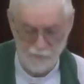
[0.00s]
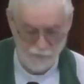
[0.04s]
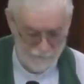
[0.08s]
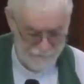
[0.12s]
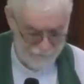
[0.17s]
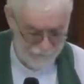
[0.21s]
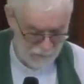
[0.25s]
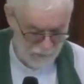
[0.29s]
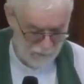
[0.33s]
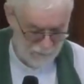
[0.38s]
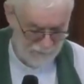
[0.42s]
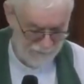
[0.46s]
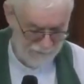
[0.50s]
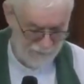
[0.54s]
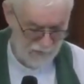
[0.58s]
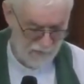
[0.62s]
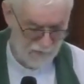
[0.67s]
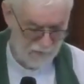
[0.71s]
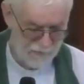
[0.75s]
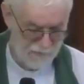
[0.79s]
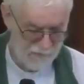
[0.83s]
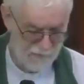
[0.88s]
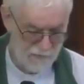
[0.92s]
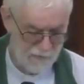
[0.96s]
the form of
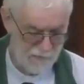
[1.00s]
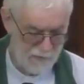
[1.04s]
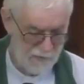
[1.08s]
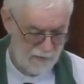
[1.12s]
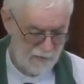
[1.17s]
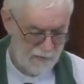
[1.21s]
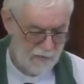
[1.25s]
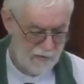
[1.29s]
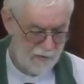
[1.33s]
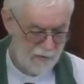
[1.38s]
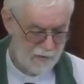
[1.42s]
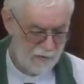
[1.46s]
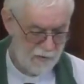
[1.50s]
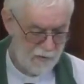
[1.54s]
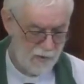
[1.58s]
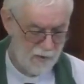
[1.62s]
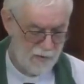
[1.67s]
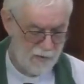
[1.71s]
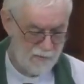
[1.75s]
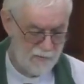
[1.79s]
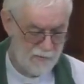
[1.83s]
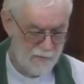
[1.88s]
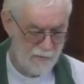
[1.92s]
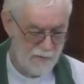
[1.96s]
God.
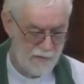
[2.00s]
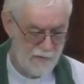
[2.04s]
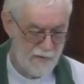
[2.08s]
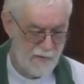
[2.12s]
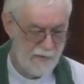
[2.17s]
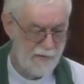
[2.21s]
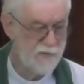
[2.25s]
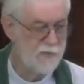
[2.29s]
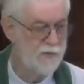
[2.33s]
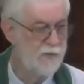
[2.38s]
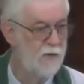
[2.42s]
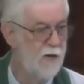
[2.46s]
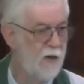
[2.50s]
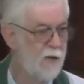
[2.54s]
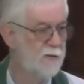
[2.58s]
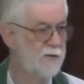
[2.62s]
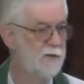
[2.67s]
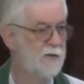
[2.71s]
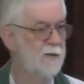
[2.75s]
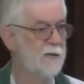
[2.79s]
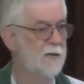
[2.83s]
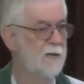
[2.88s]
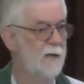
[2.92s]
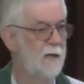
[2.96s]
God is
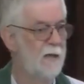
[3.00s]
not